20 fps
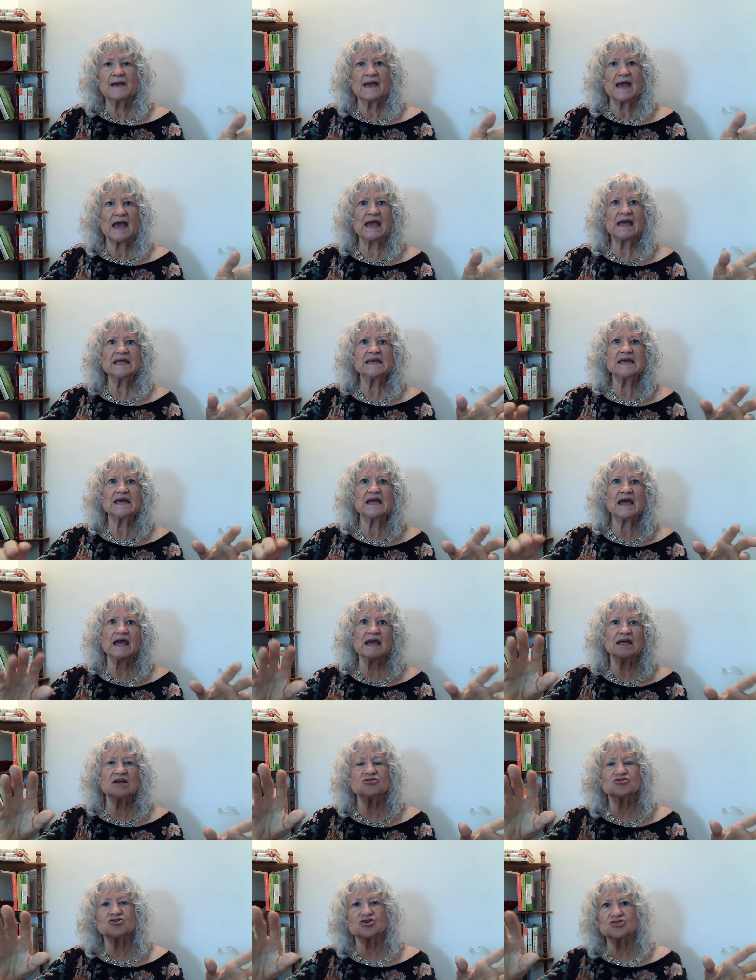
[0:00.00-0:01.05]
any
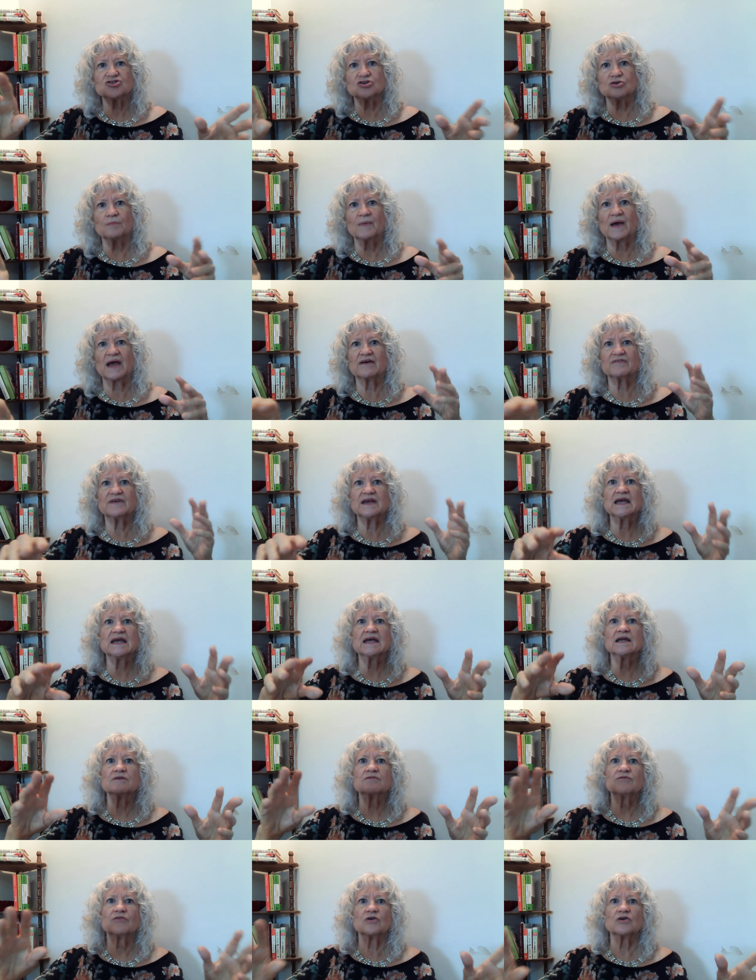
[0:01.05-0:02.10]
ages you may have
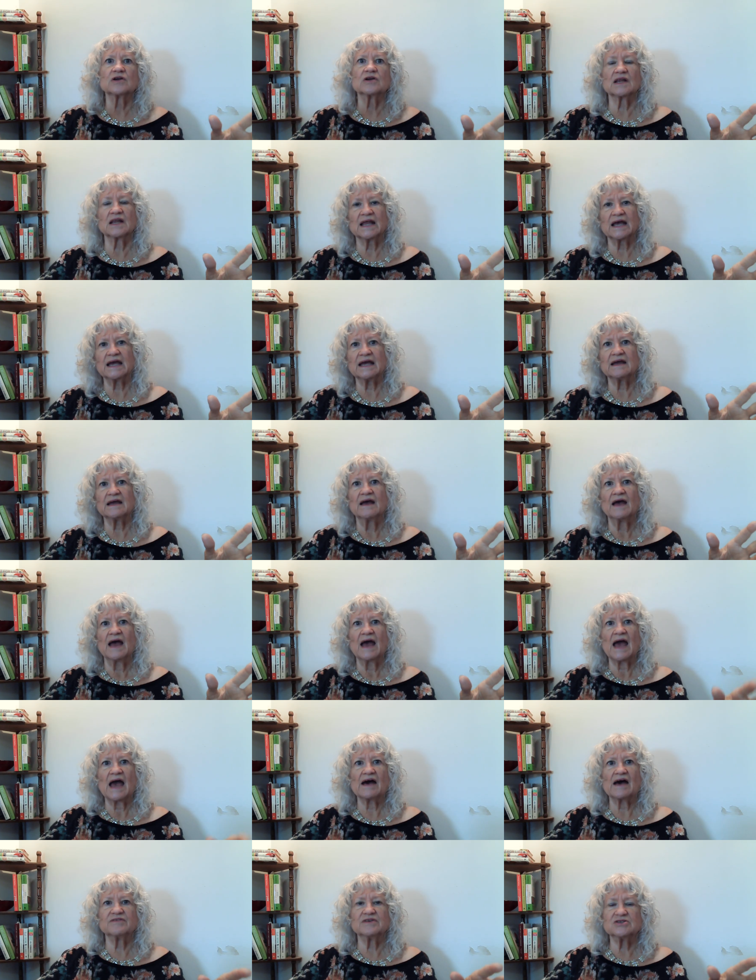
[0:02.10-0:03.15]
inadvertently
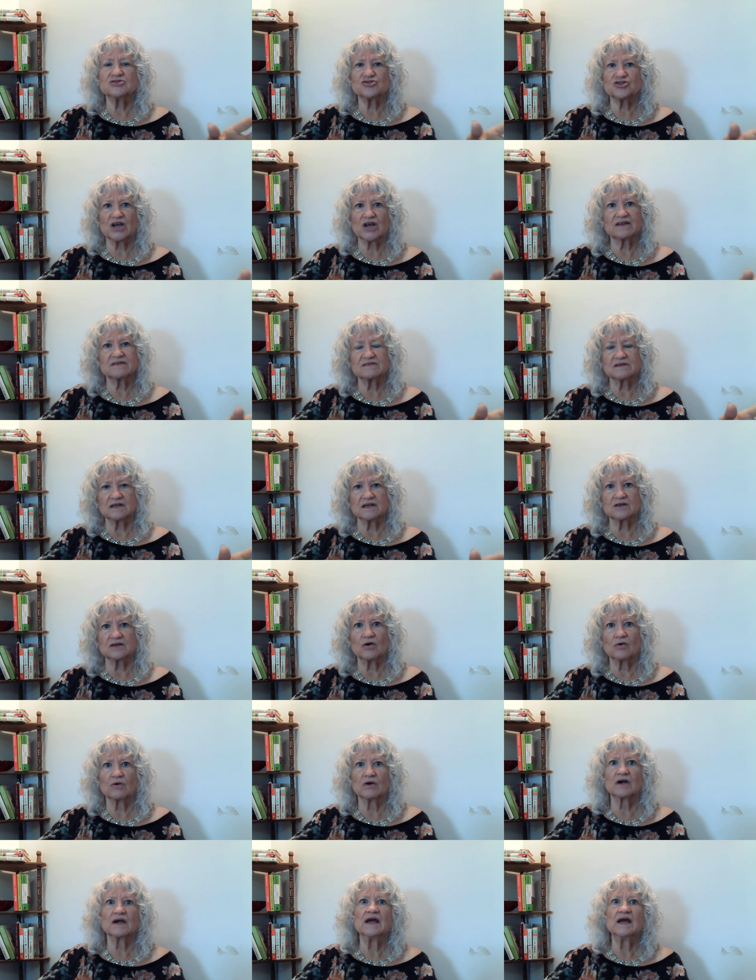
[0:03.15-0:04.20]
have ingested,
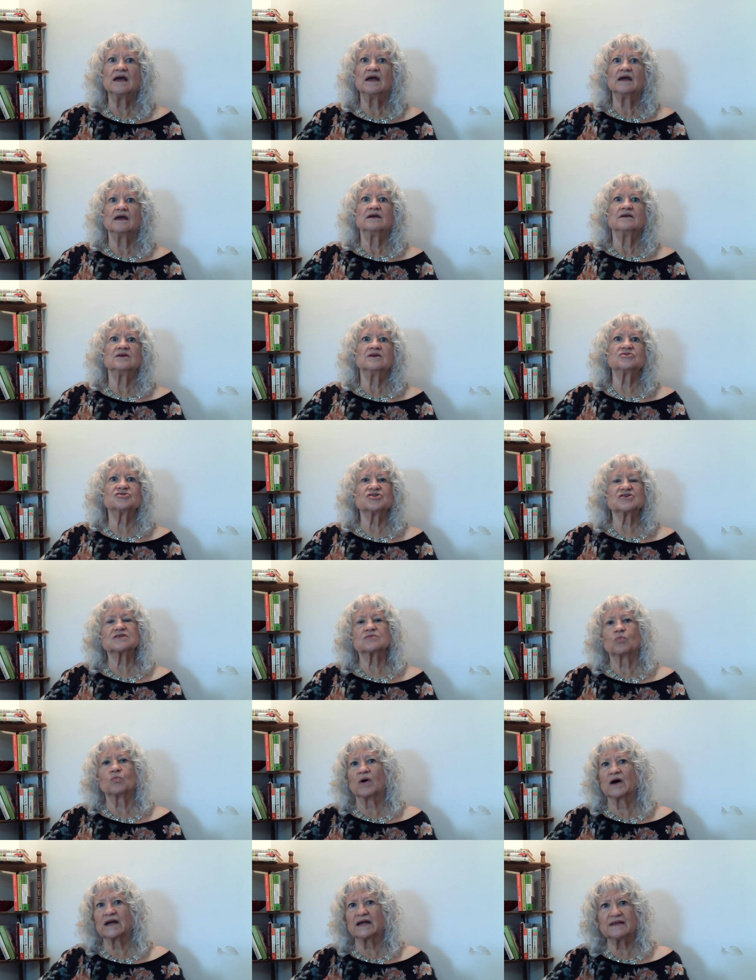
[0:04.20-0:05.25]
or you just
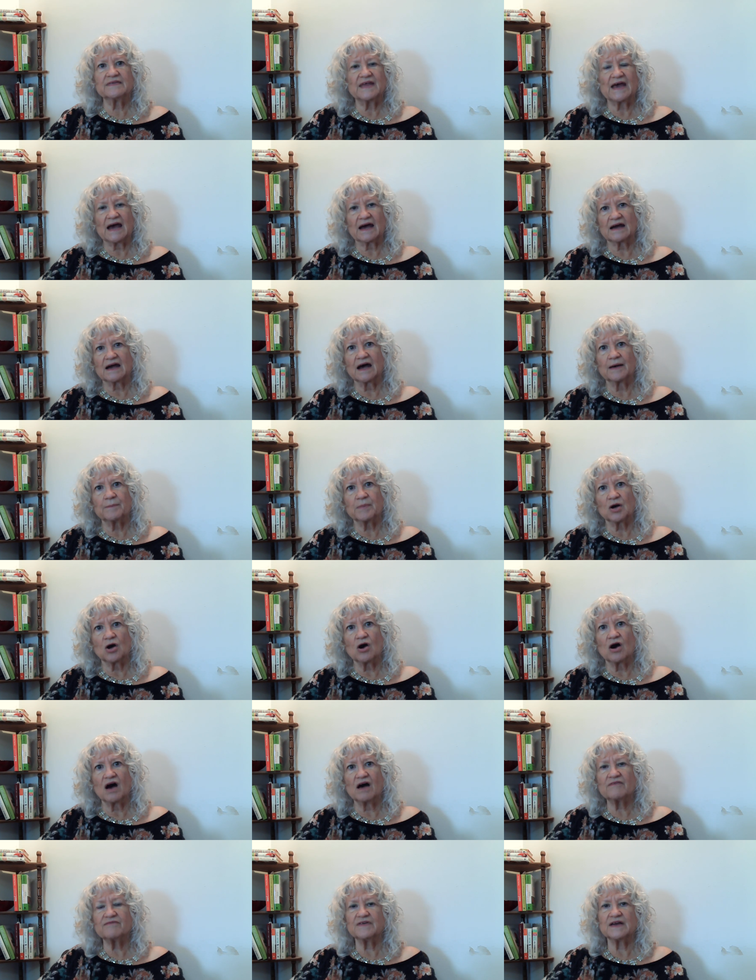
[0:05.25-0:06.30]
wanted that cup of
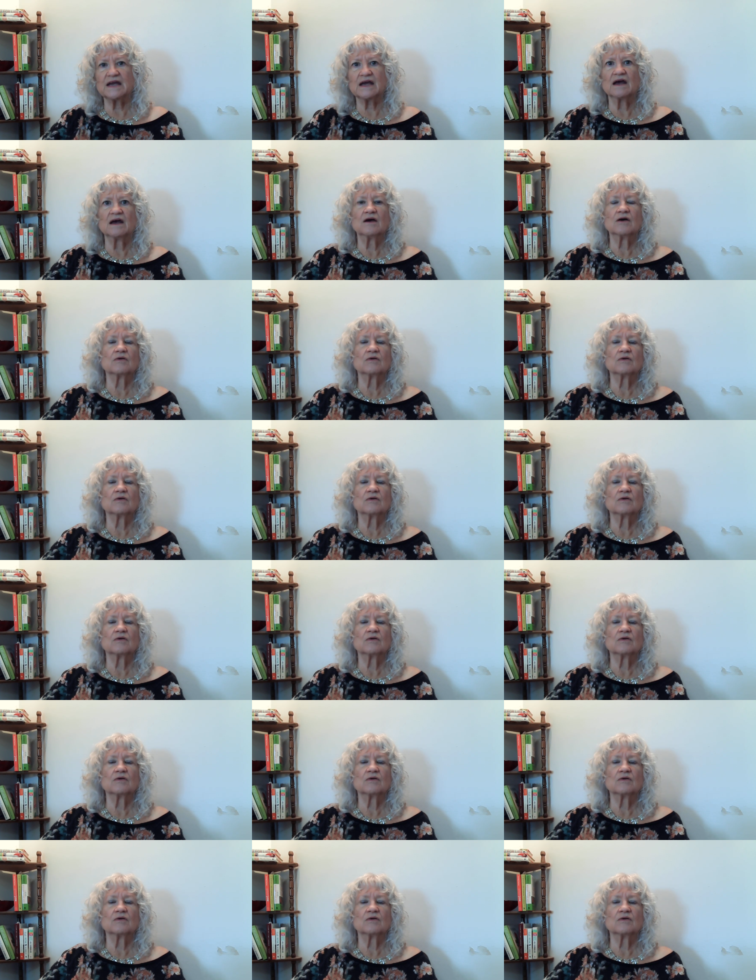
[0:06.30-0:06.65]
coffee.